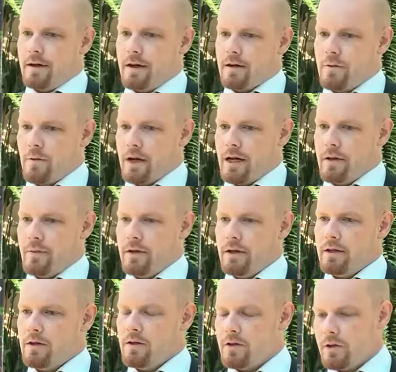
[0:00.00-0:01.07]
Dark web,
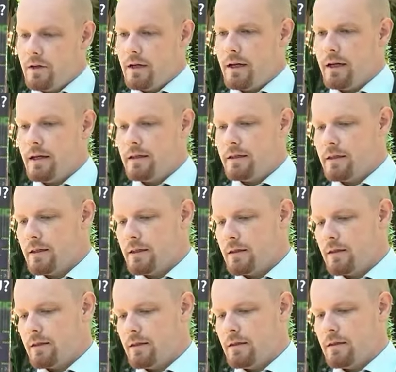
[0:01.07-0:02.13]
usually it's
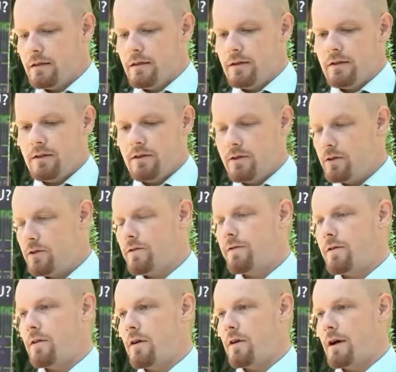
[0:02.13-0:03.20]
used
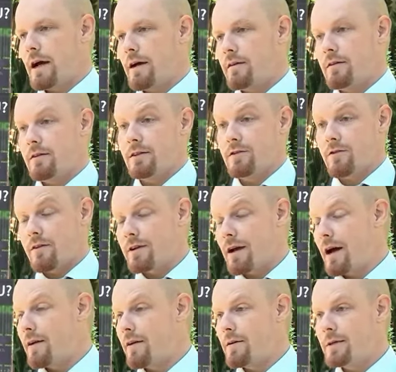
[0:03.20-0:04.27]
for strong
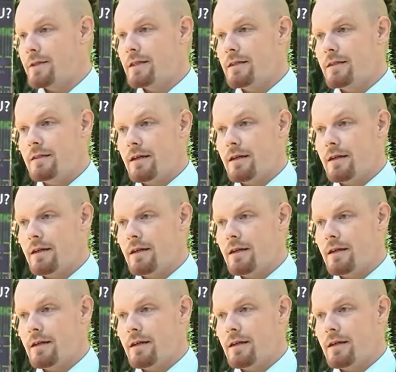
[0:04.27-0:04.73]
anonymity,